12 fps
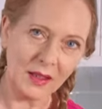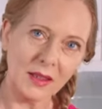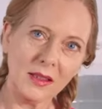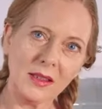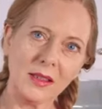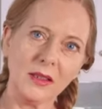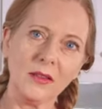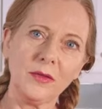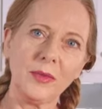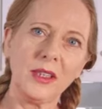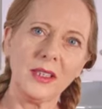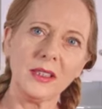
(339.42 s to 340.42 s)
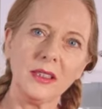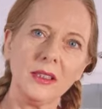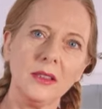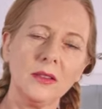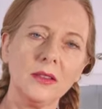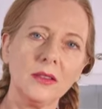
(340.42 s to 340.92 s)
Instead of parsley,
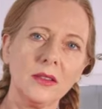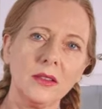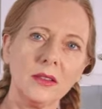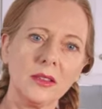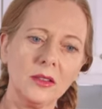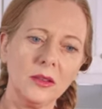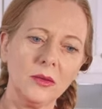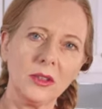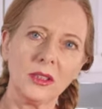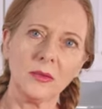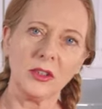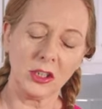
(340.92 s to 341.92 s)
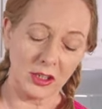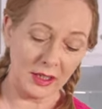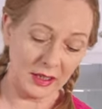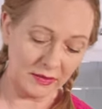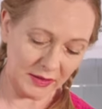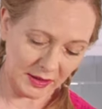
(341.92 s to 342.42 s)
you could also use some
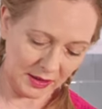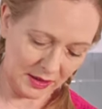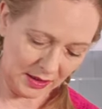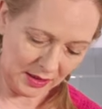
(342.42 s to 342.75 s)
chives.